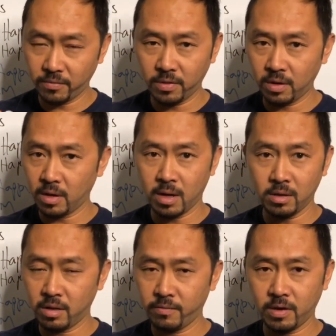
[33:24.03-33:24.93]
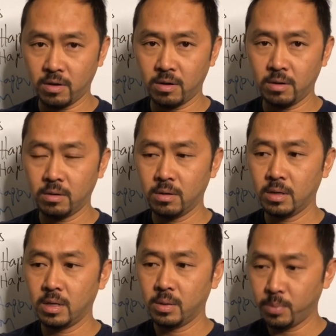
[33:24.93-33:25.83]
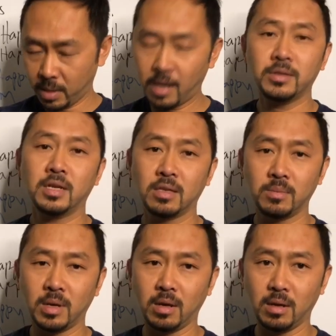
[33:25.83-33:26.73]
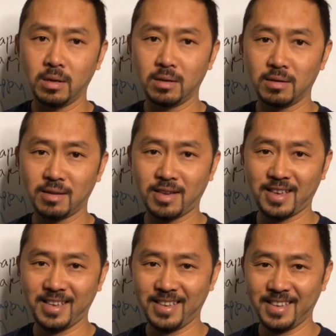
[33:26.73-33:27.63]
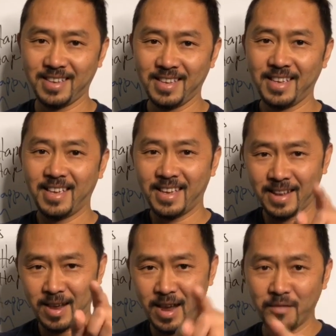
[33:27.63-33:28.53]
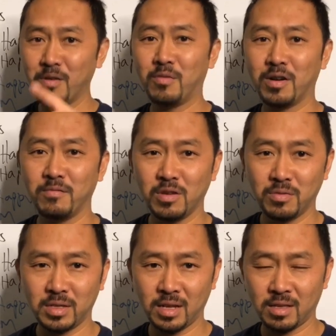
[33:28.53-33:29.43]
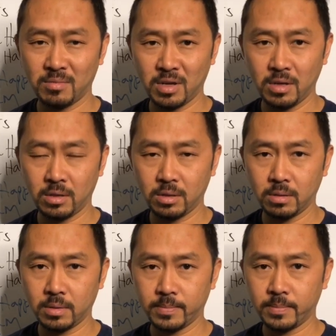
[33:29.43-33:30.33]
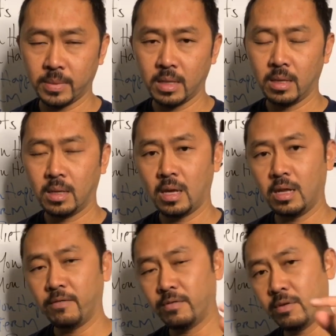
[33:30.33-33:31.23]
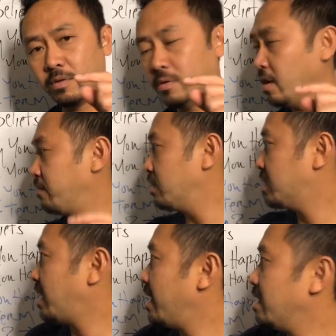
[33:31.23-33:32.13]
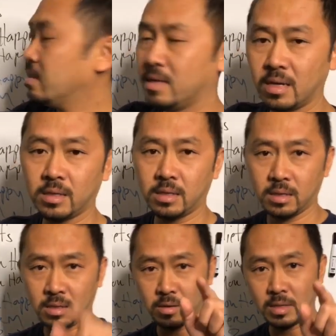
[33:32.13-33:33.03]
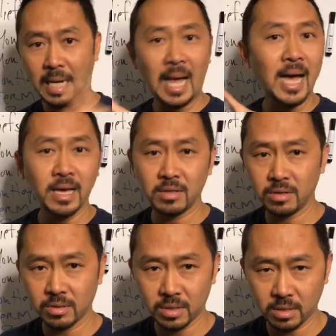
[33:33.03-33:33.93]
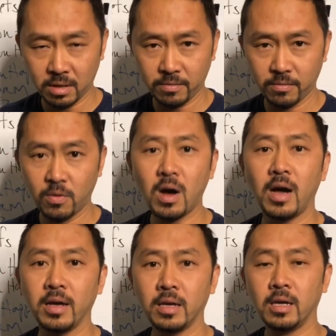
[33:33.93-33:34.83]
V, I love y'all, but I'll take the money. And every one of you would take the money too. And if you're saying this, then you're lying to yourself. Why?